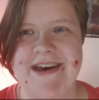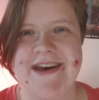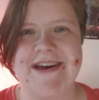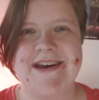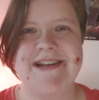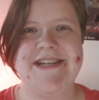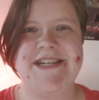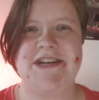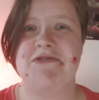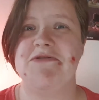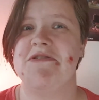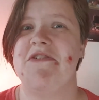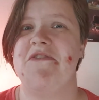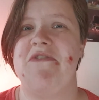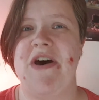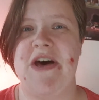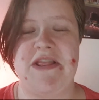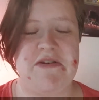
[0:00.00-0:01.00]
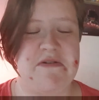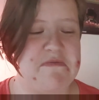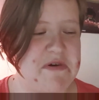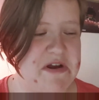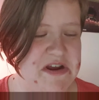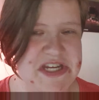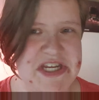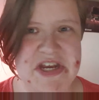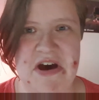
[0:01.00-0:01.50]
Considering the fact that
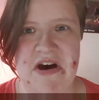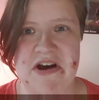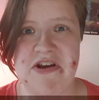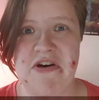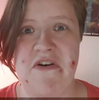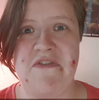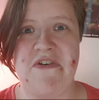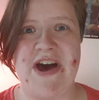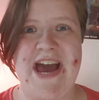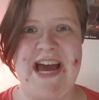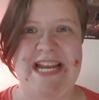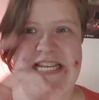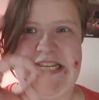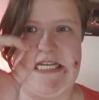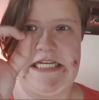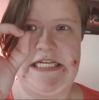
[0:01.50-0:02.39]
when I started off I had